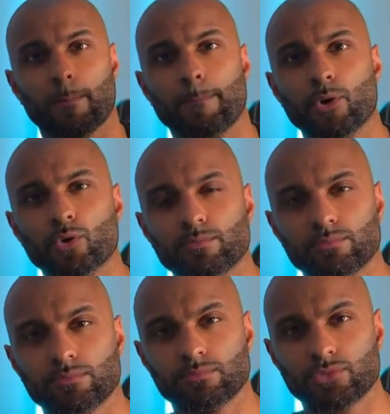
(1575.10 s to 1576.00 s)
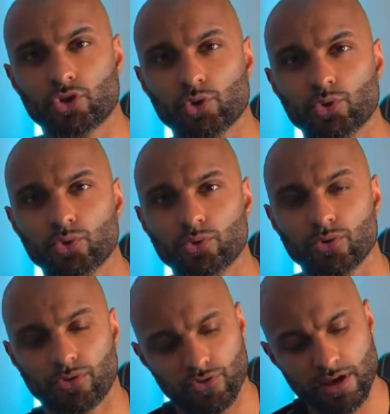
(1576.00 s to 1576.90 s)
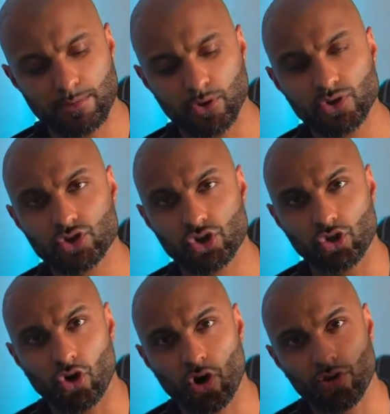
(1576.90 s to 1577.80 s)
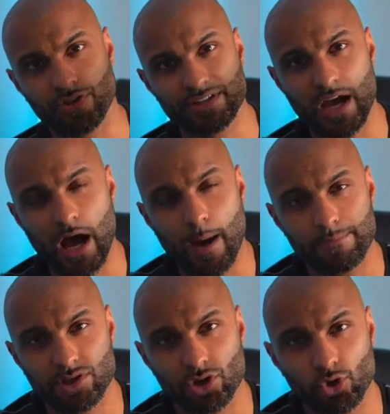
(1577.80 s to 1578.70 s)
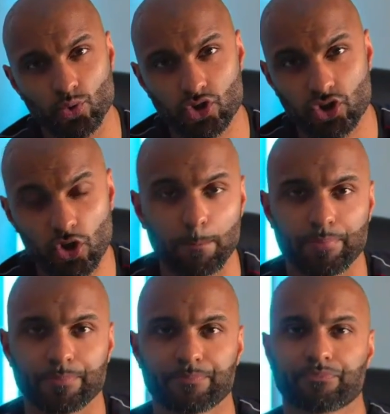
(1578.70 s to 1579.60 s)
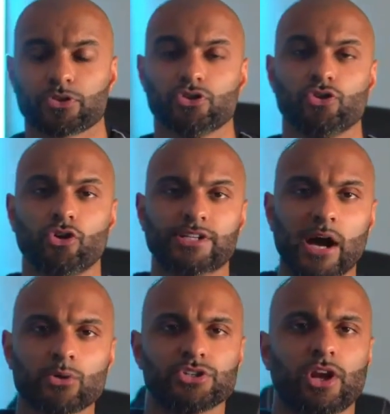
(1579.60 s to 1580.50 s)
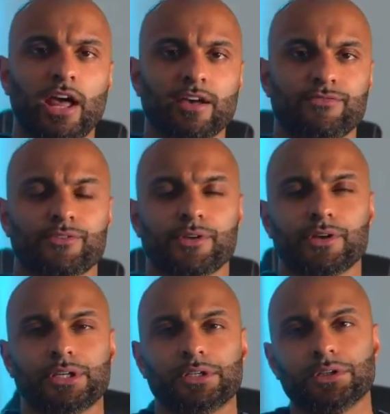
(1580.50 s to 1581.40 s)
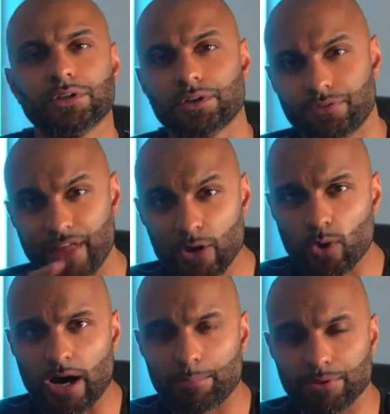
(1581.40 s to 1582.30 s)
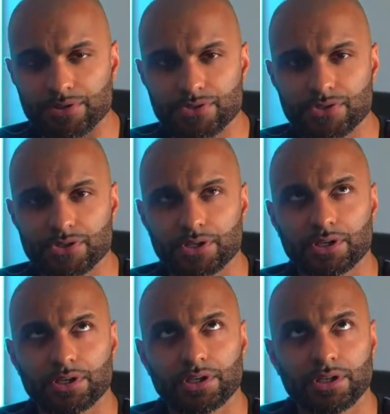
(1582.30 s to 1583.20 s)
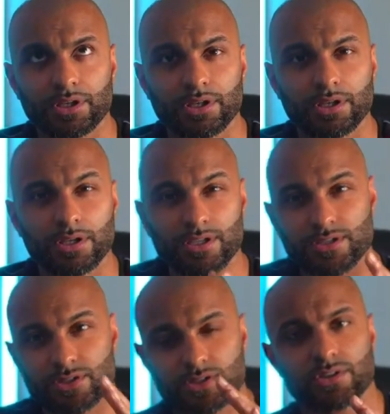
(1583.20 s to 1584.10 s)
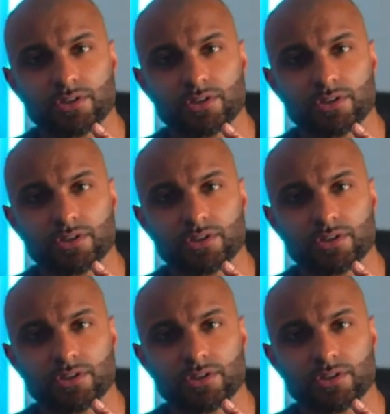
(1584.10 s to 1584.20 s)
Boom. 2-3 months, you go on this absolute slump. You go down in your life. Then what happens is